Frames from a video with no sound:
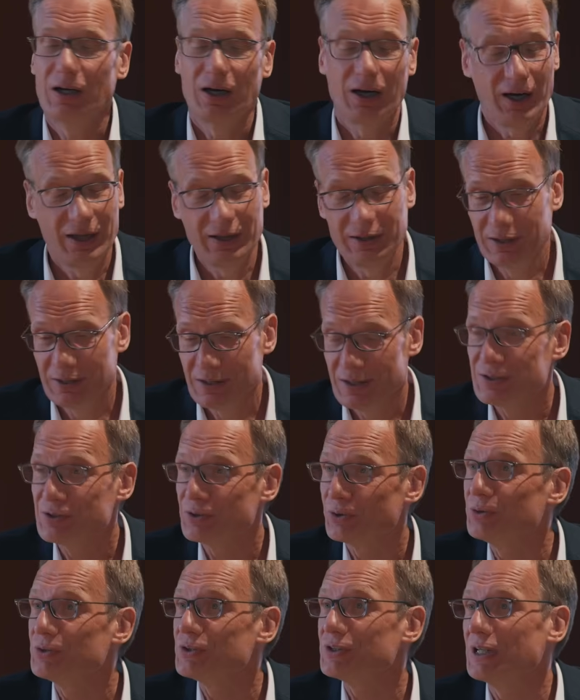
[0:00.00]
I think that's
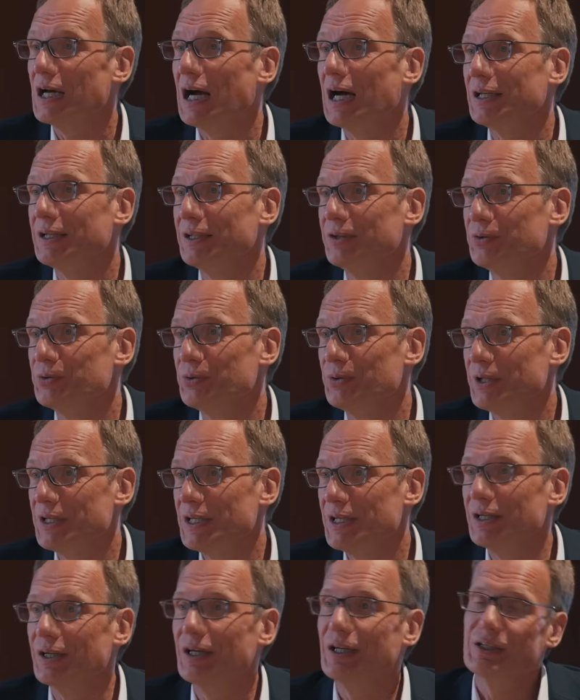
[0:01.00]
a good start into the
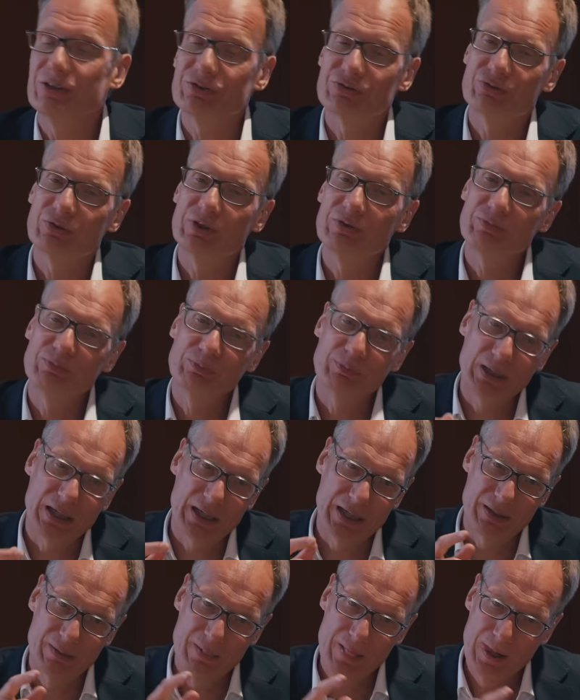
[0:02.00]
year. And it's driven
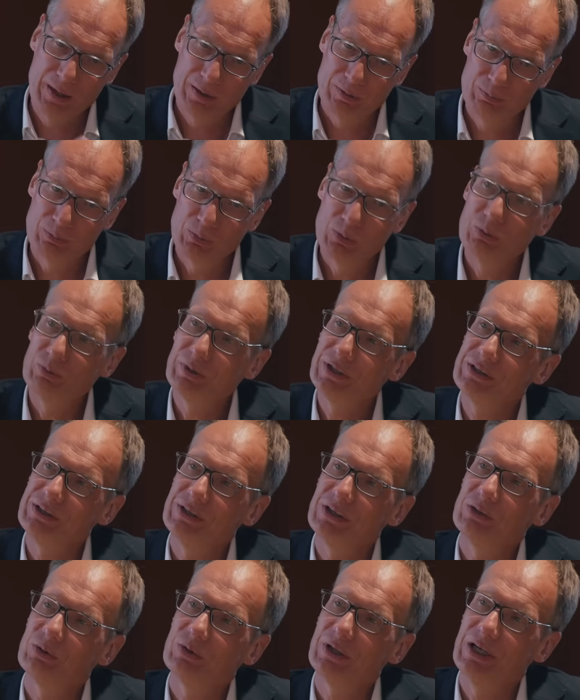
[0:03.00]
by more
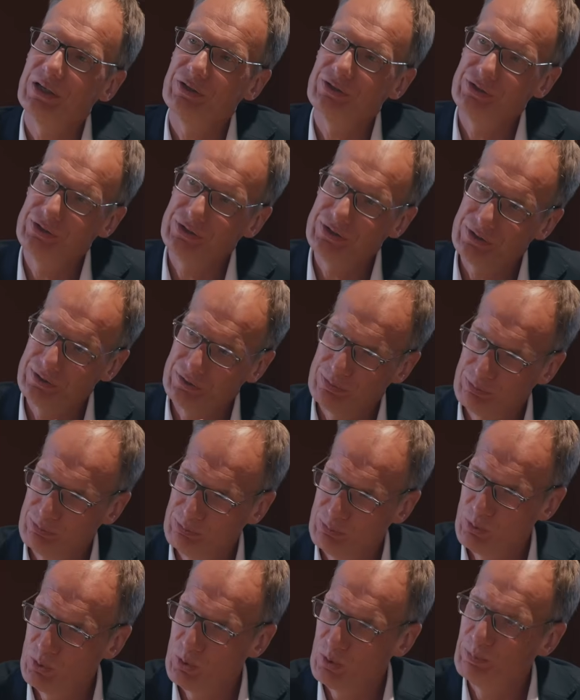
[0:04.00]
retail locations,
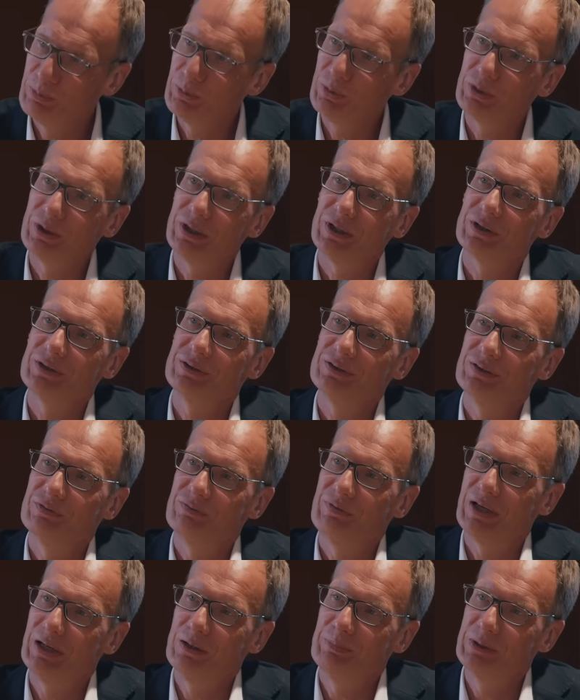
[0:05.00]
more product
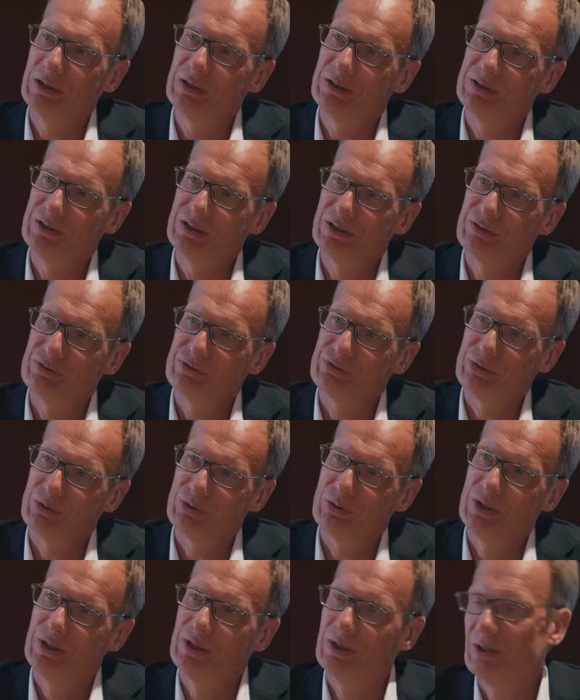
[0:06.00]
availability.
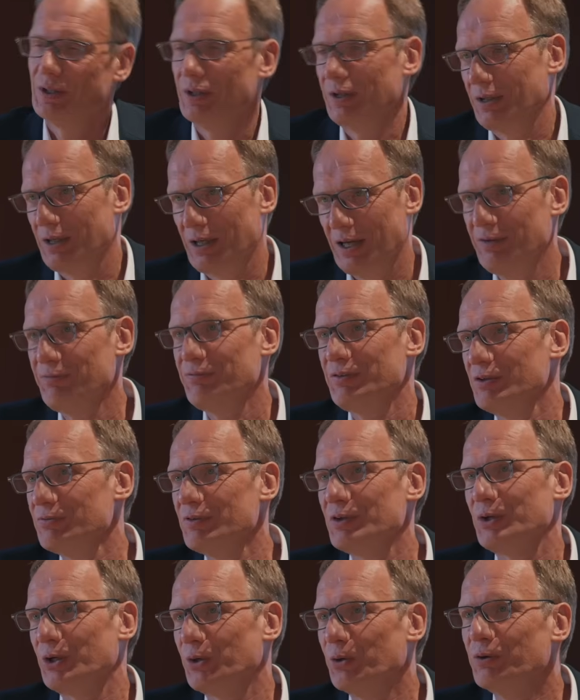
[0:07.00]
So I feel
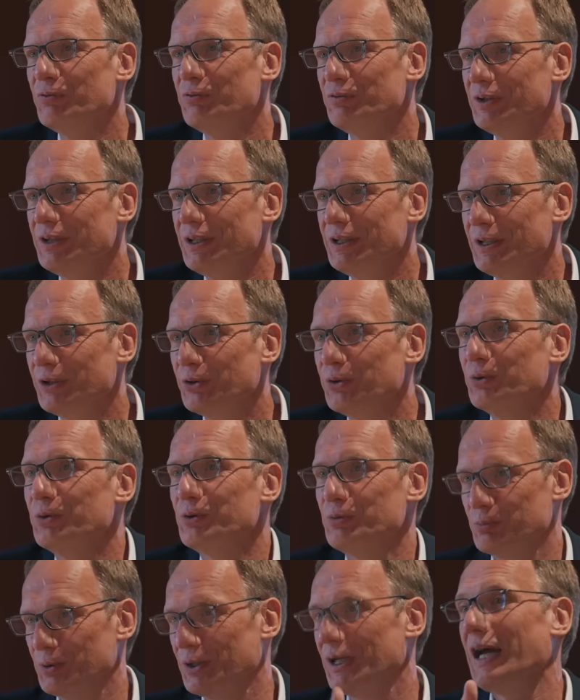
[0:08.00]
very confident and
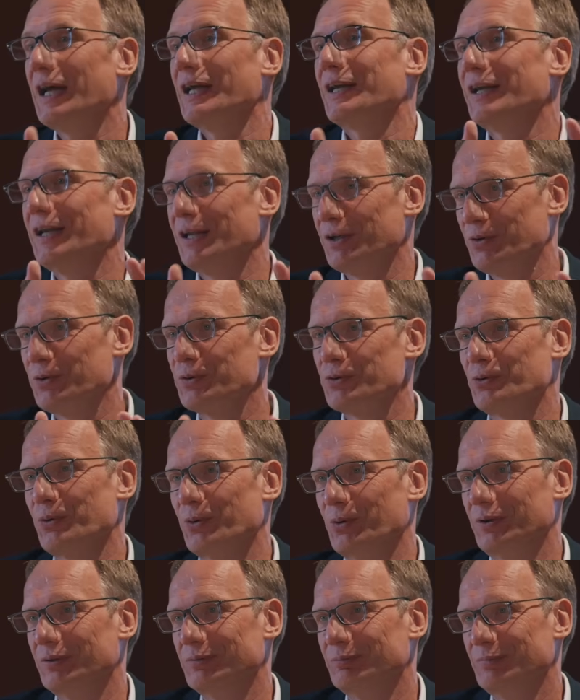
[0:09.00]
good what I can
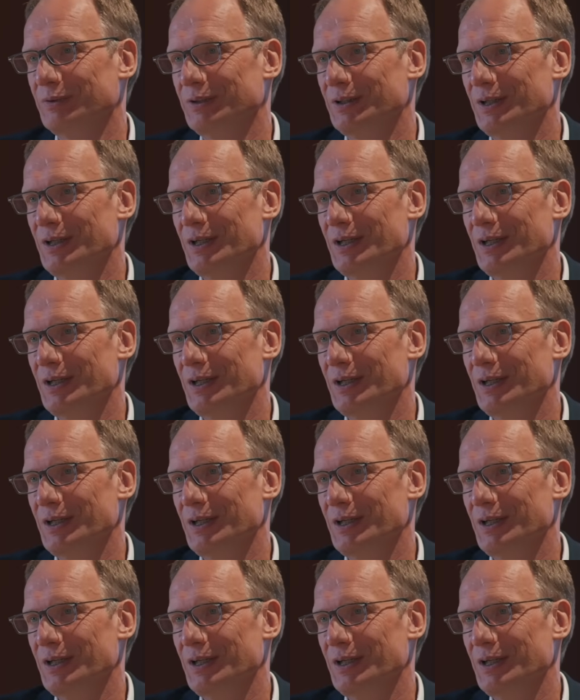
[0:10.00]
control. Yeah.